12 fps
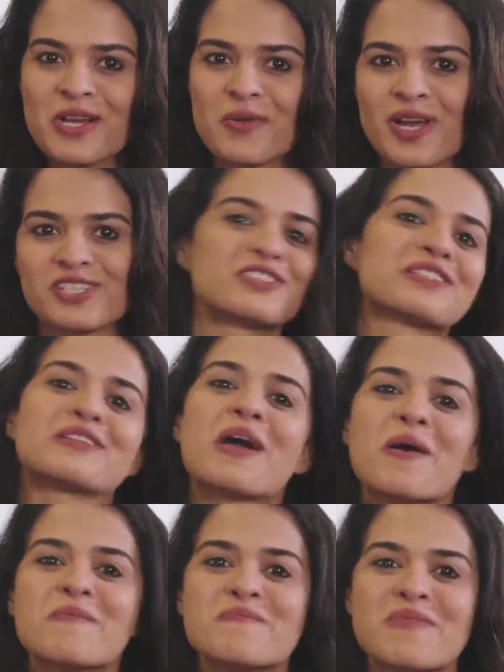
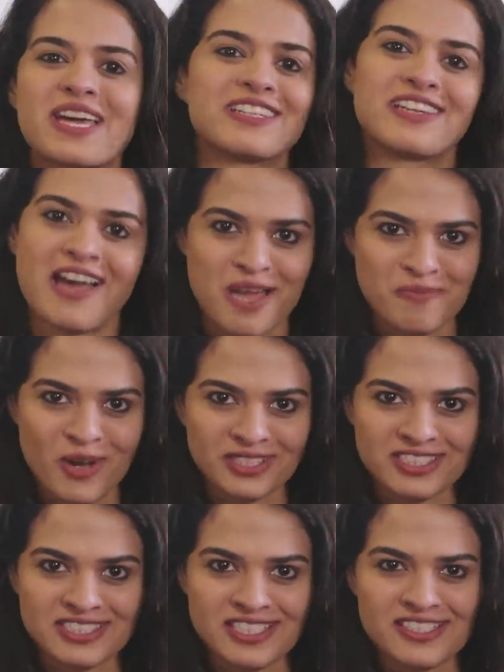question many a
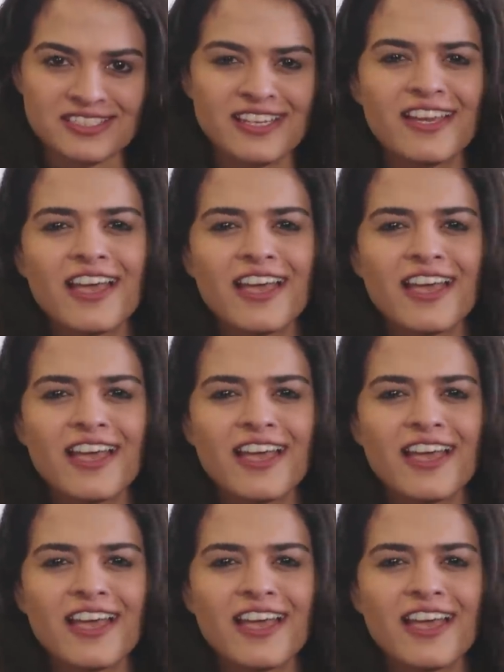hypothesis.